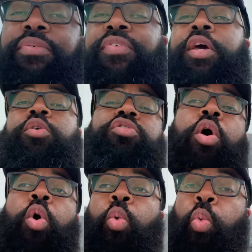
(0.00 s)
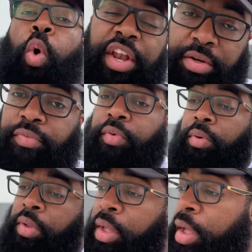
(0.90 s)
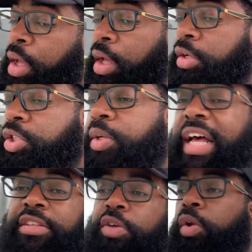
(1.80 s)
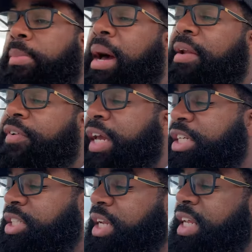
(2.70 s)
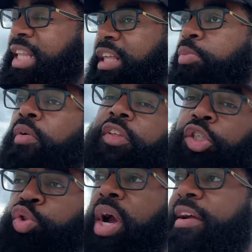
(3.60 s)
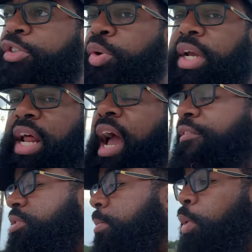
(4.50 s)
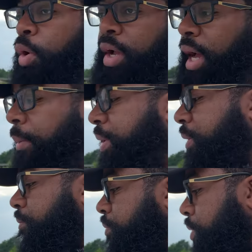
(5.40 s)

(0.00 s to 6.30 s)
it feels wonderful. So that's the only modification I did. That's more of the drivetrain. I have some more coming